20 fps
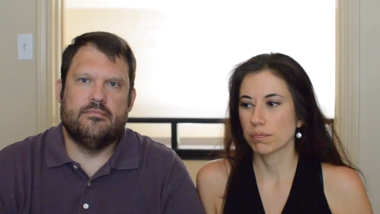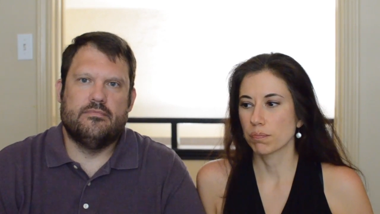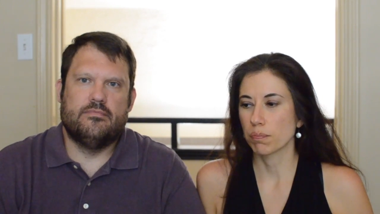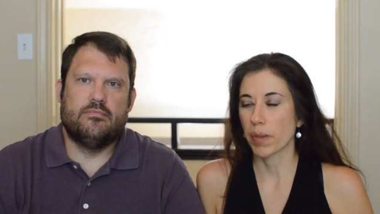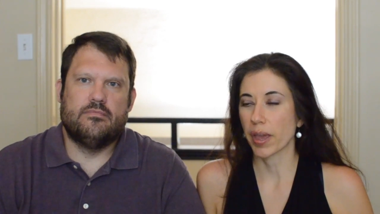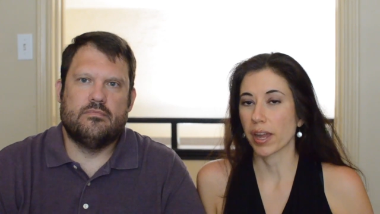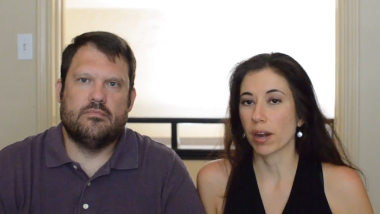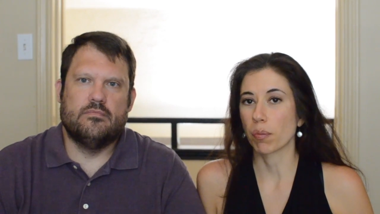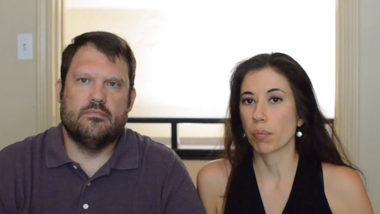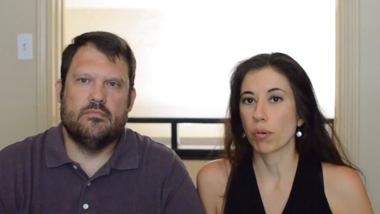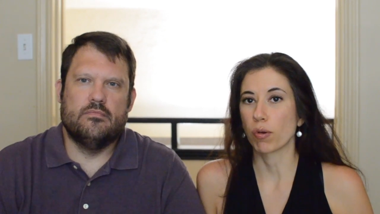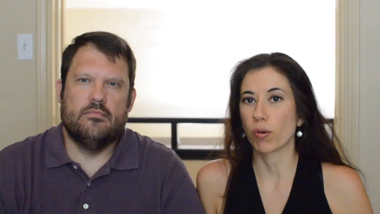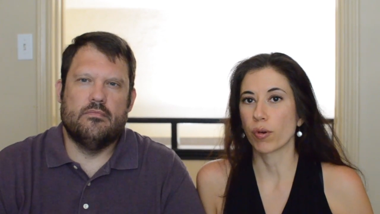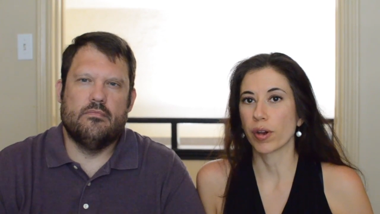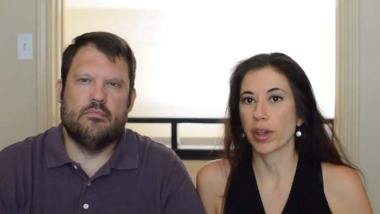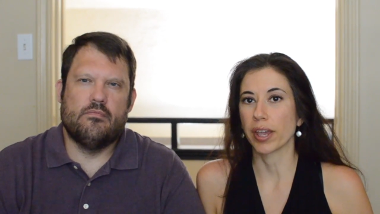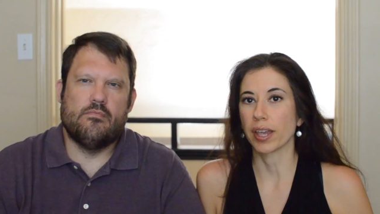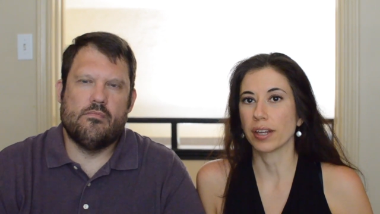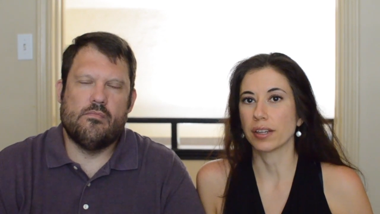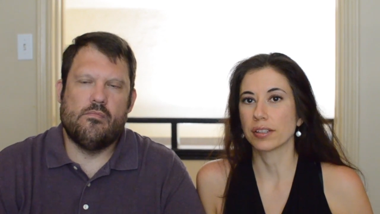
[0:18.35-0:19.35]
Speaker 1: made a
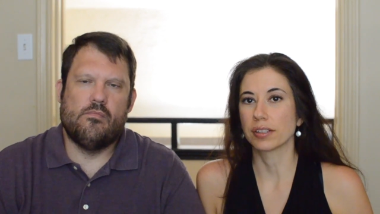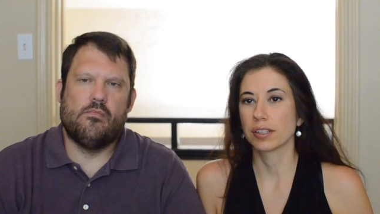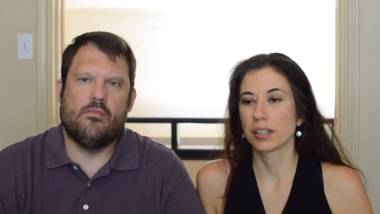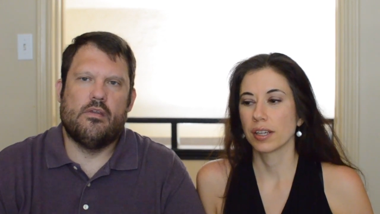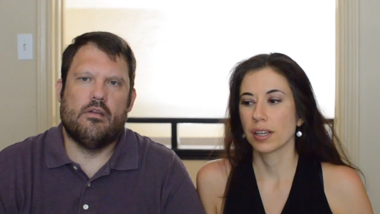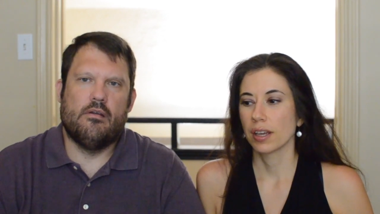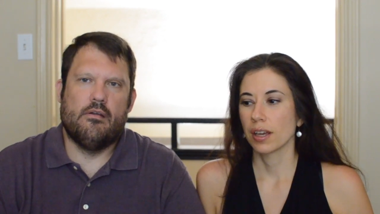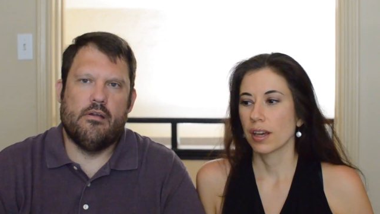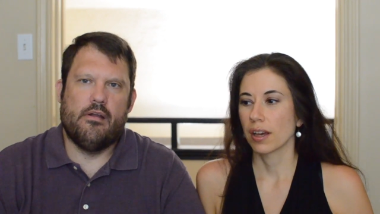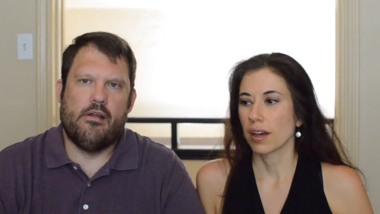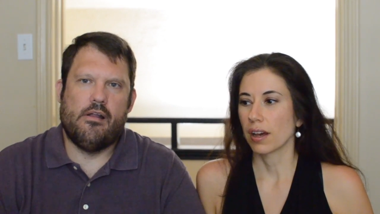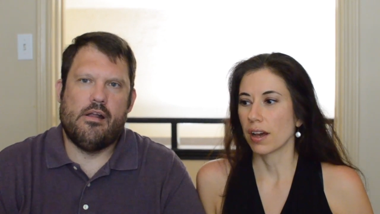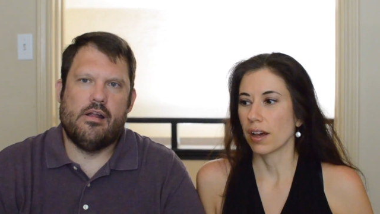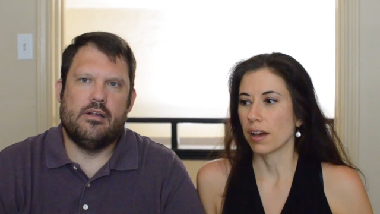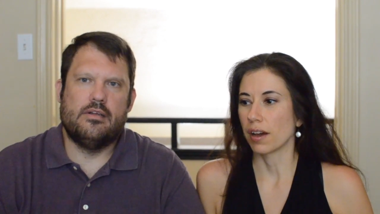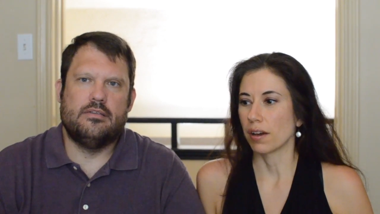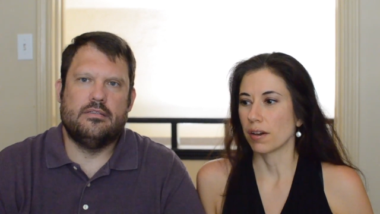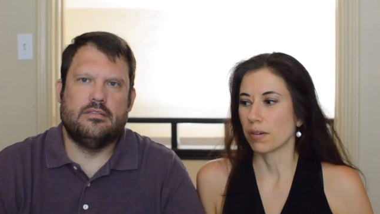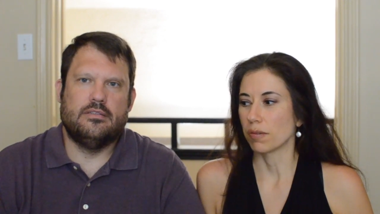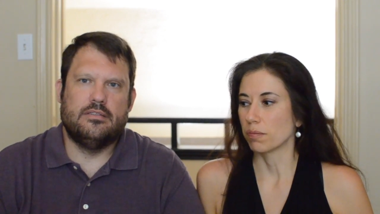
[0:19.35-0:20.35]
point.
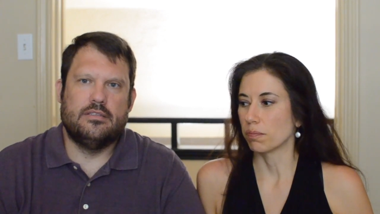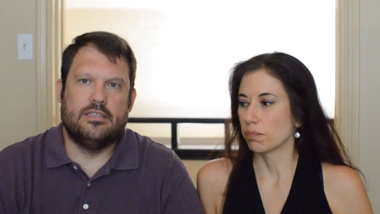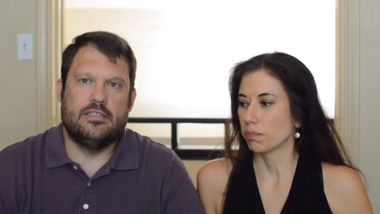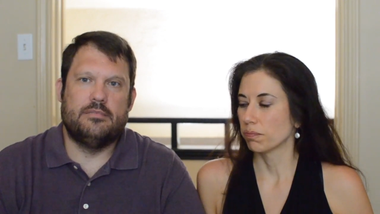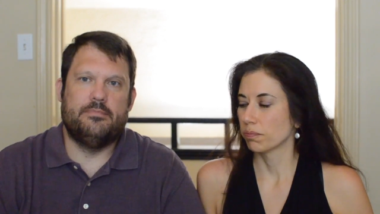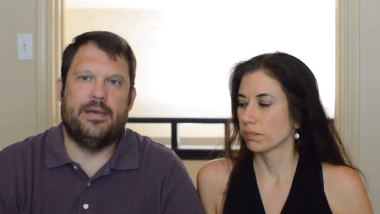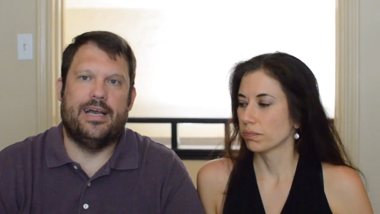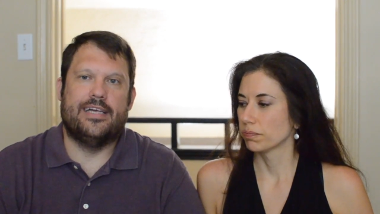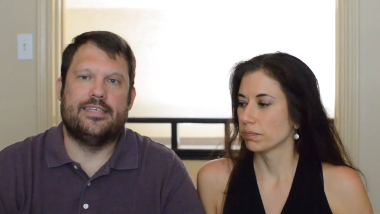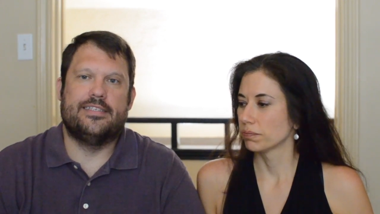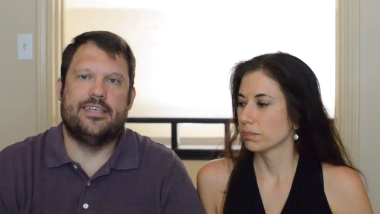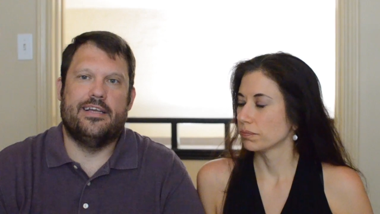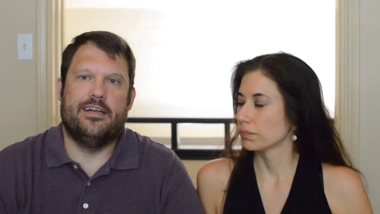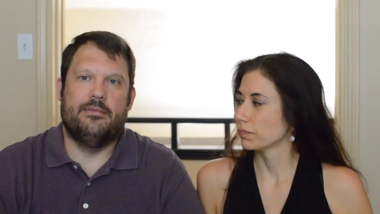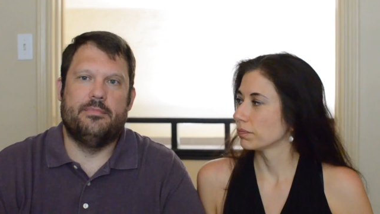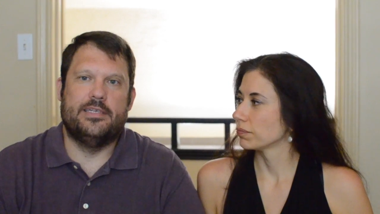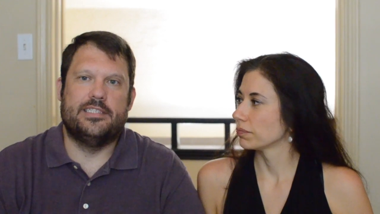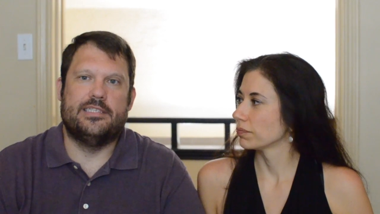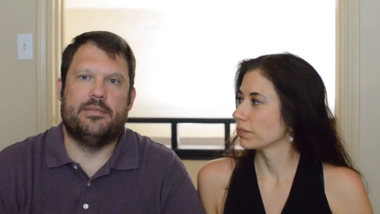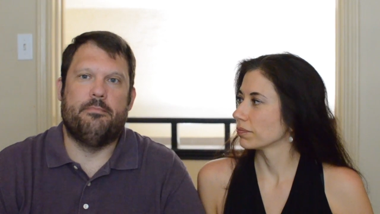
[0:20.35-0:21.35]
Speaker 2: Max
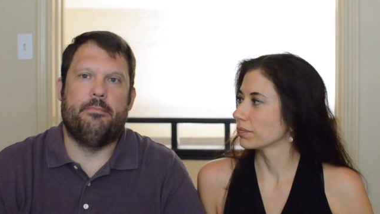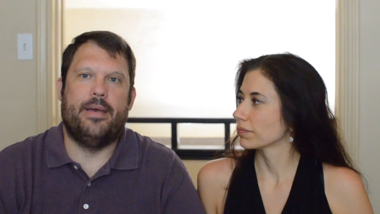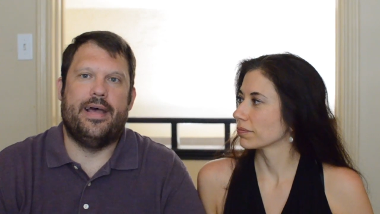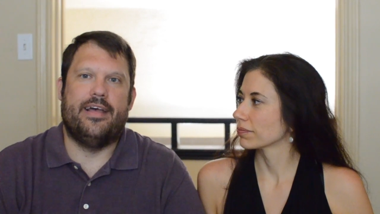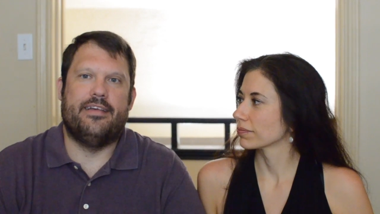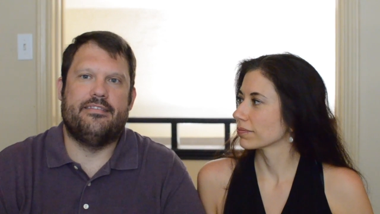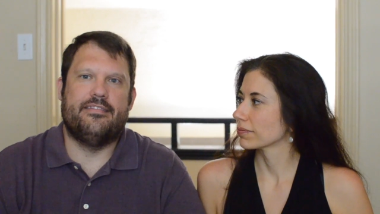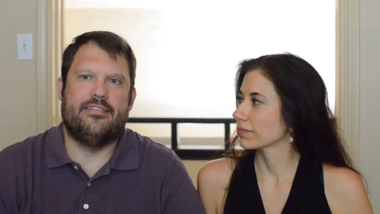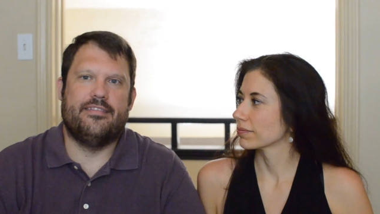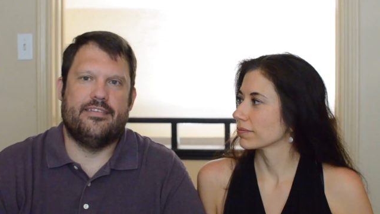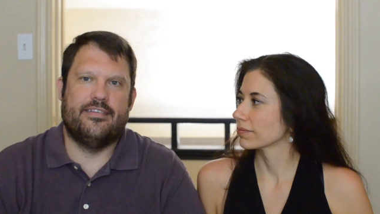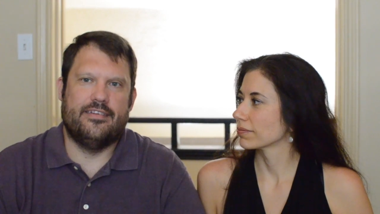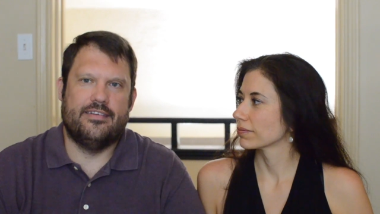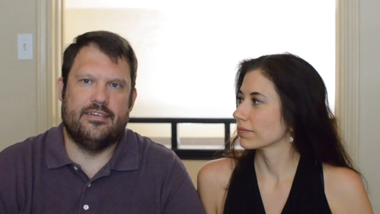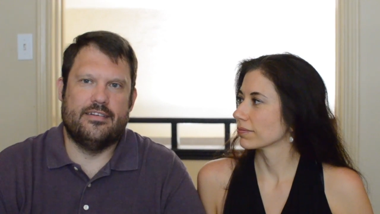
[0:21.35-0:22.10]
Kellerman's the best.